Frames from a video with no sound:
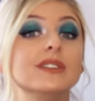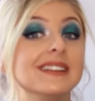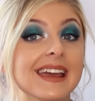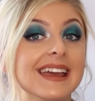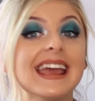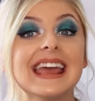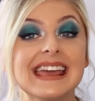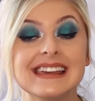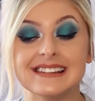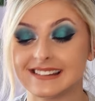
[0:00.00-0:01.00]
today
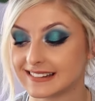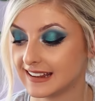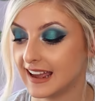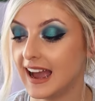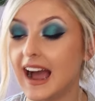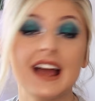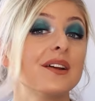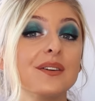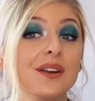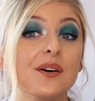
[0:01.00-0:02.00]
is, I
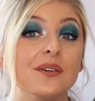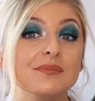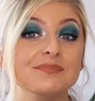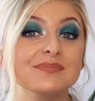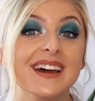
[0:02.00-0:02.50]
don't know.